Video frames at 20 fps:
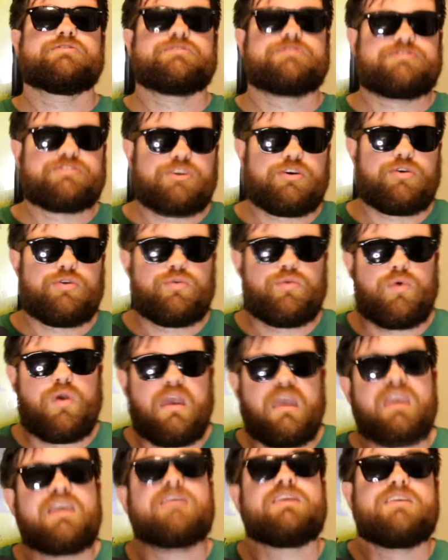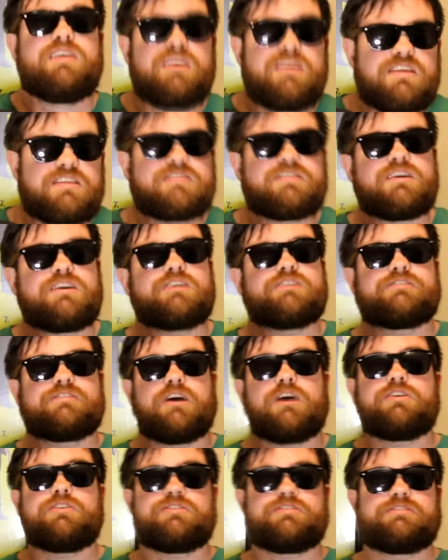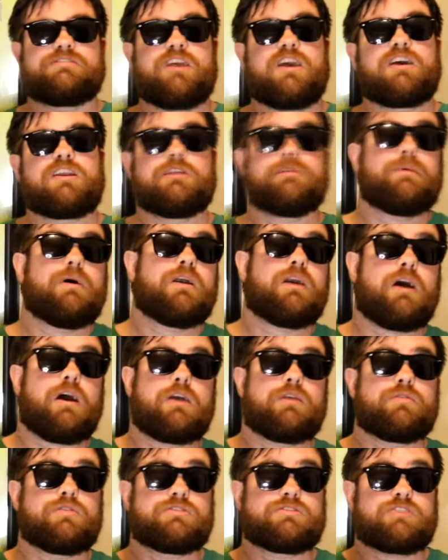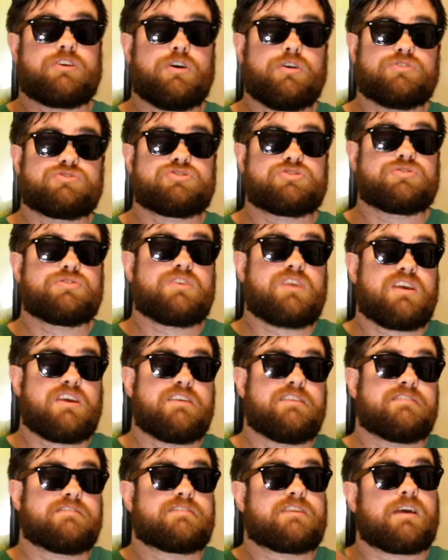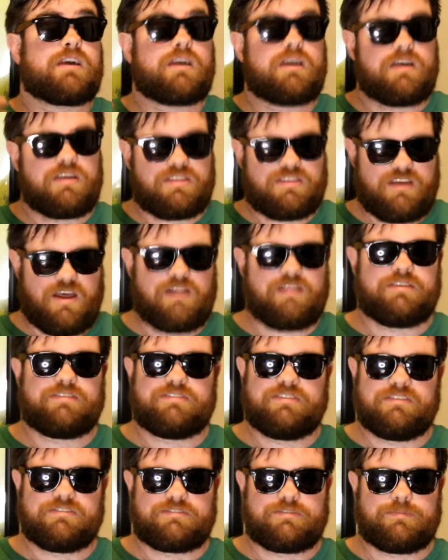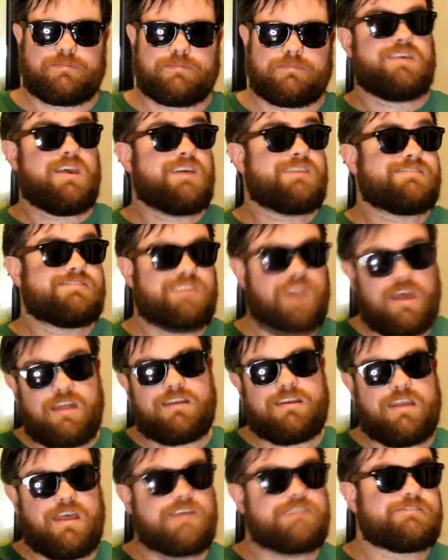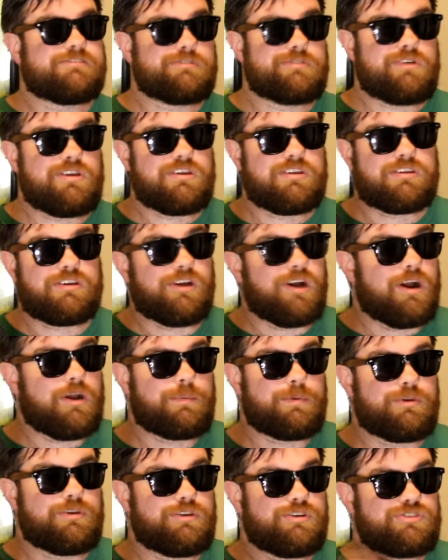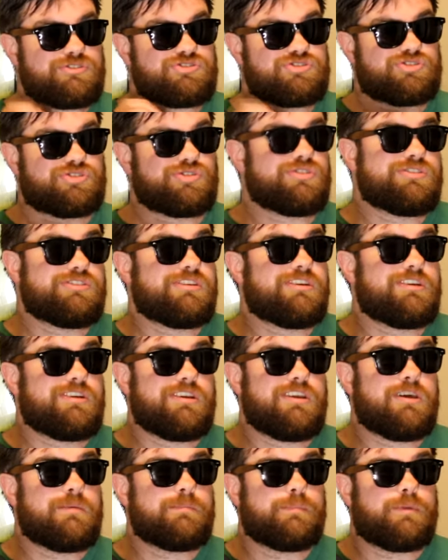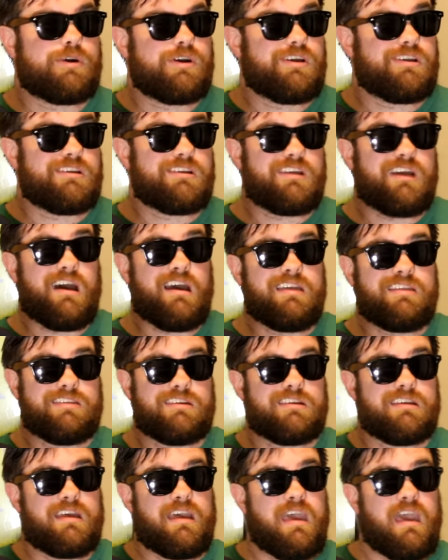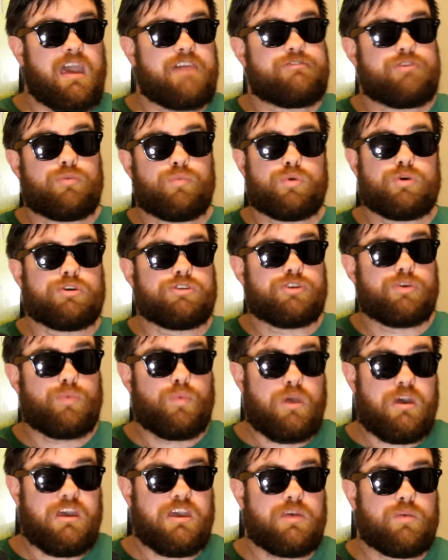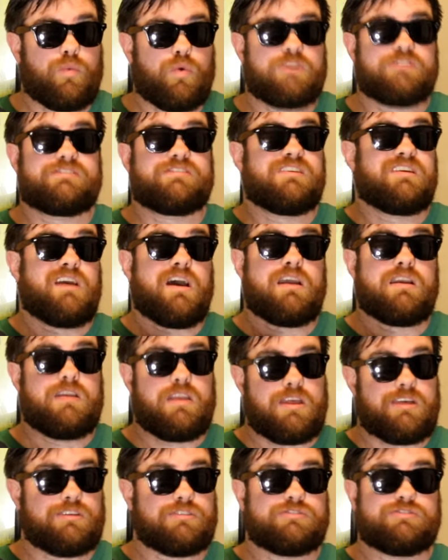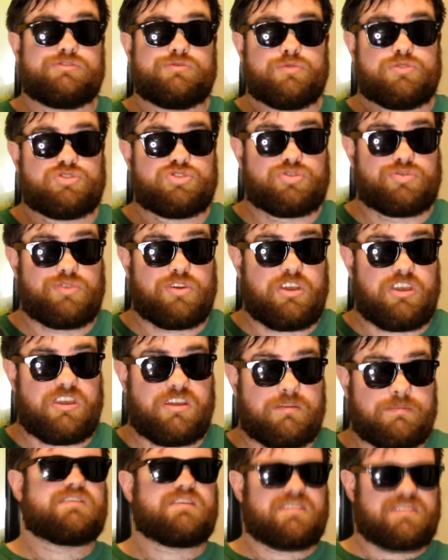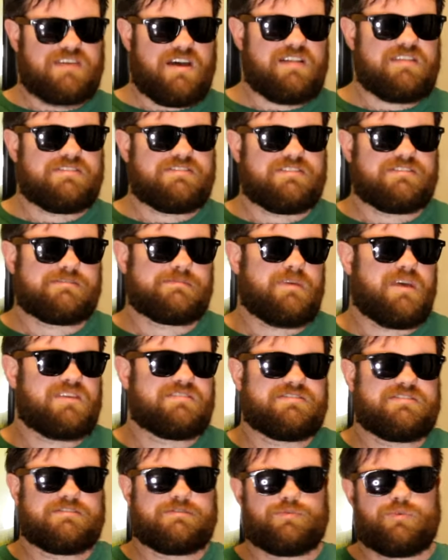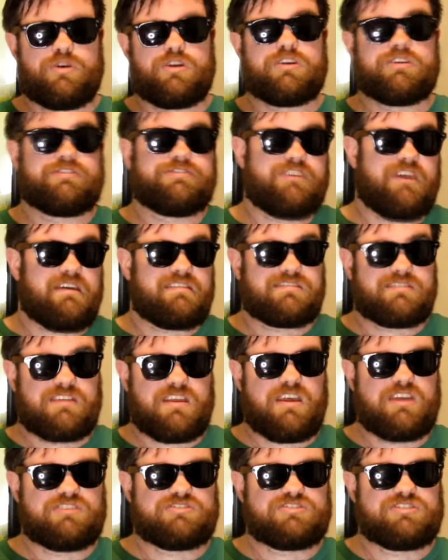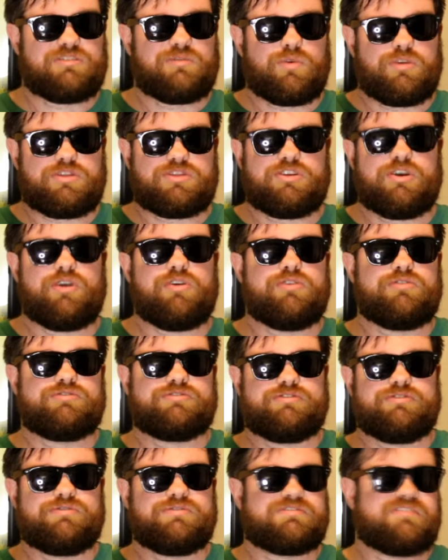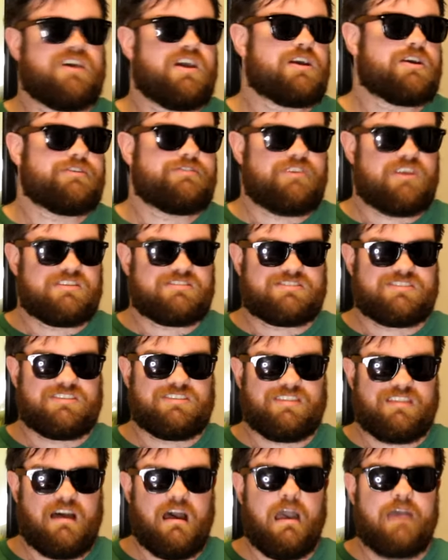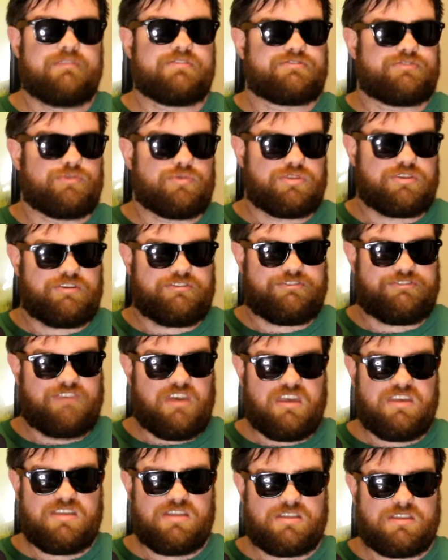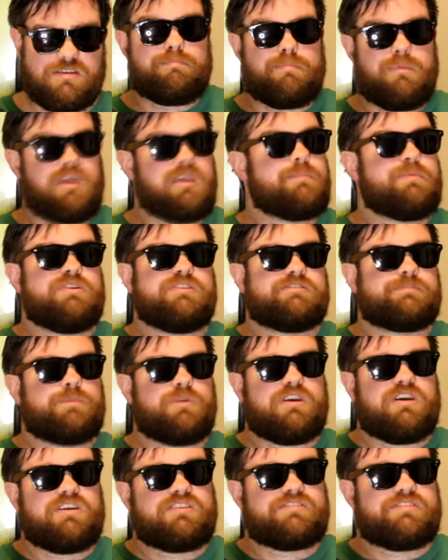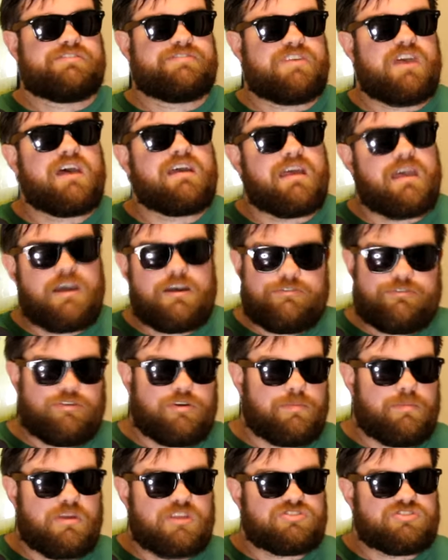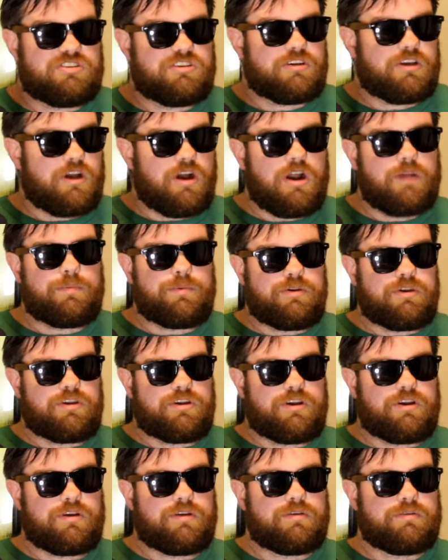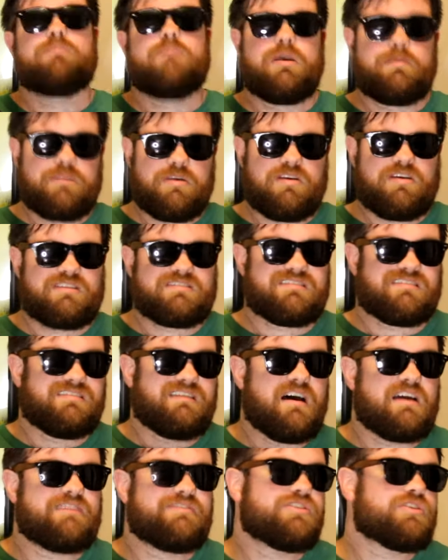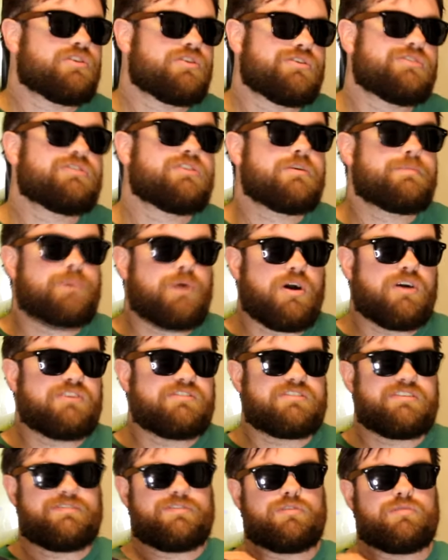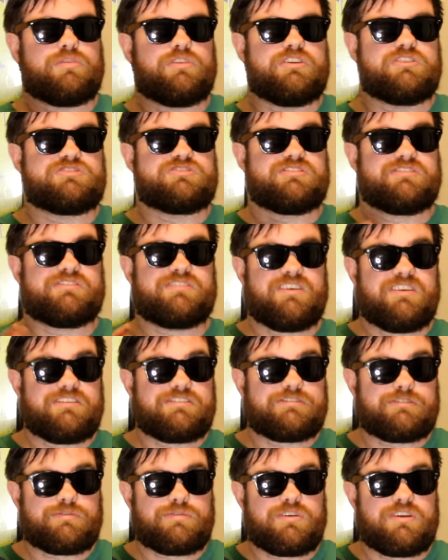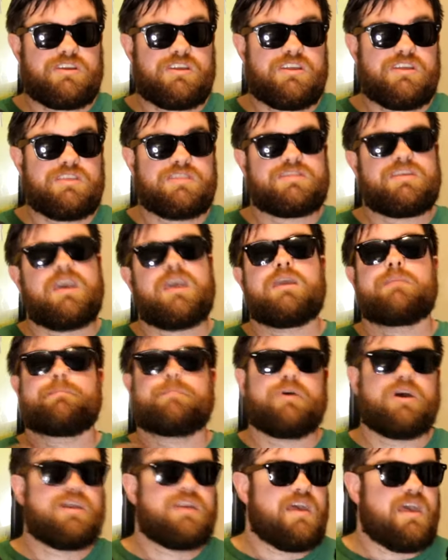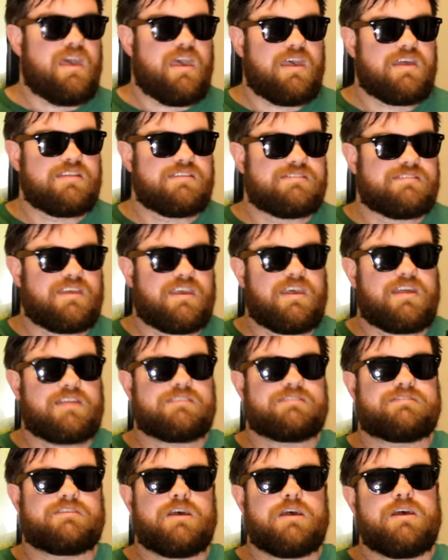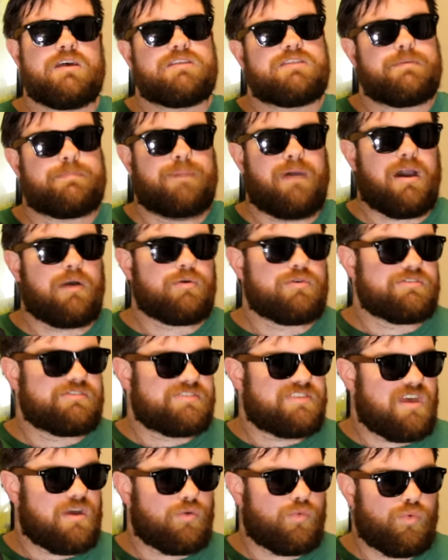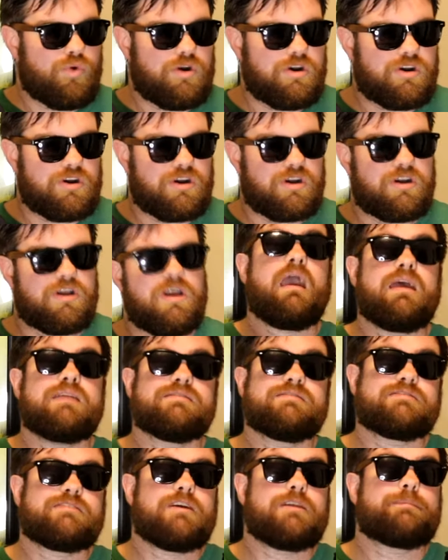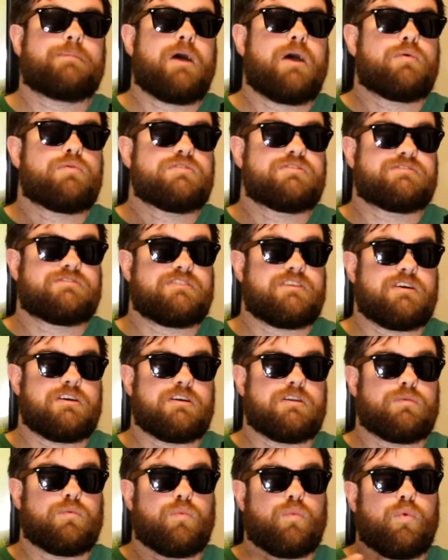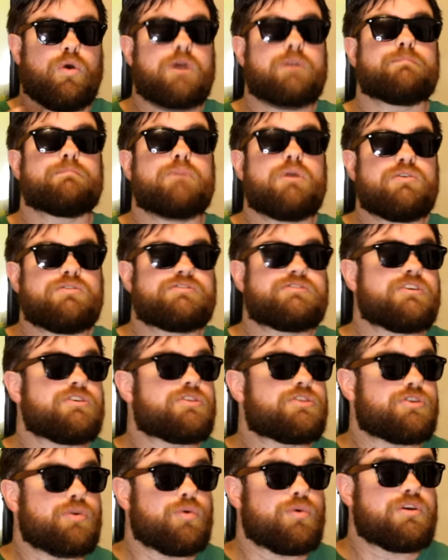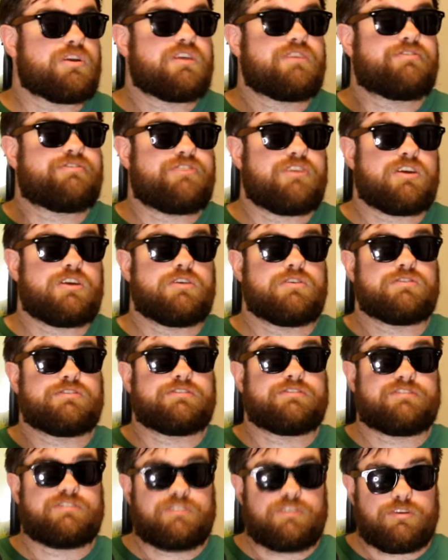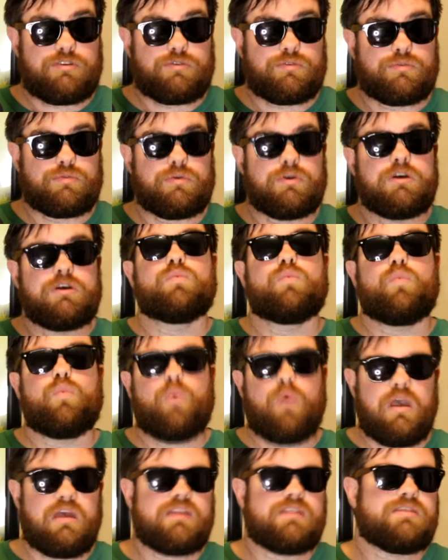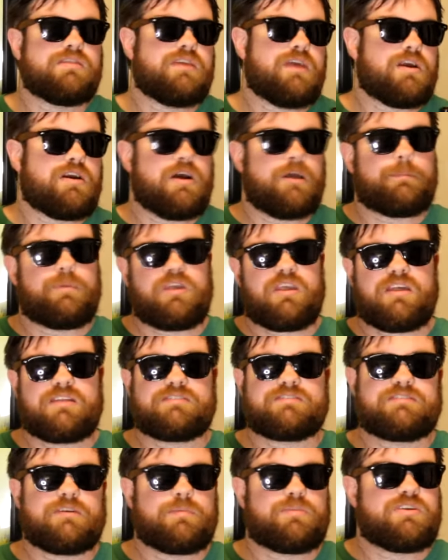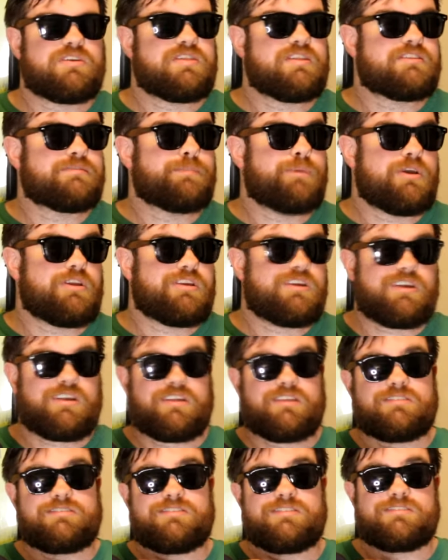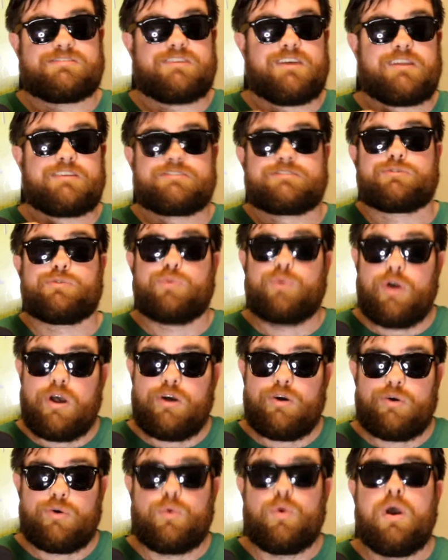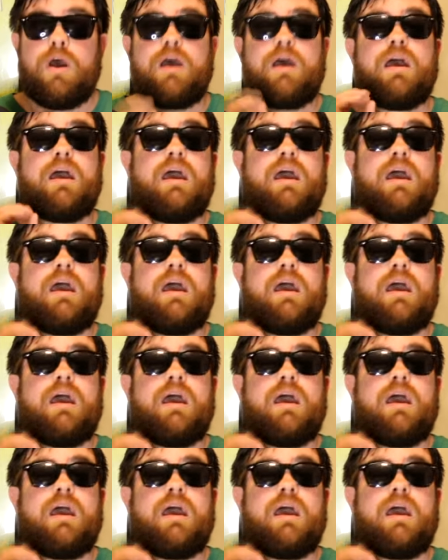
So, a key thing to understand about Irish culture is Catholicism. Yes, that Nazarene carpenter sure did a number on an island half a world away once he got nailed to a tree. Catholicism has this weird fascination with those who sacrifice their lives for their faith. Maybe it's because of that aforementioned carpenter. Maybe because a lot of the early parts of the religion's history, they butt heads against the powers that were. And said powers did what most authority figures do when they're up against something that's butting against the status quo,